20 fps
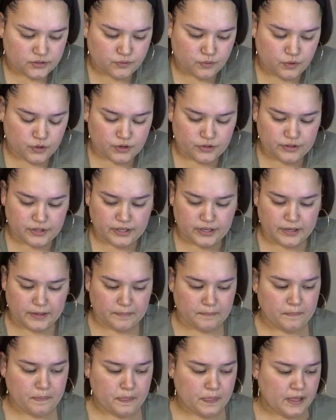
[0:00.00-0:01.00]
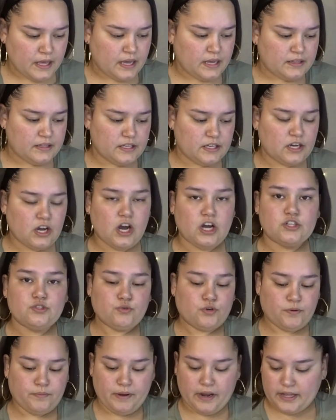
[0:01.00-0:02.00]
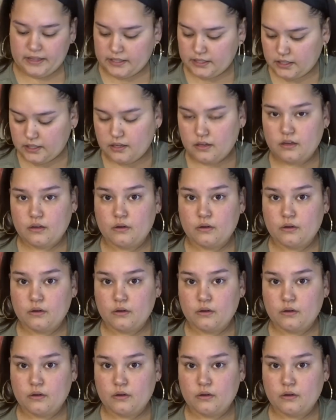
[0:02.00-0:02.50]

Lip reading: for the contour palette,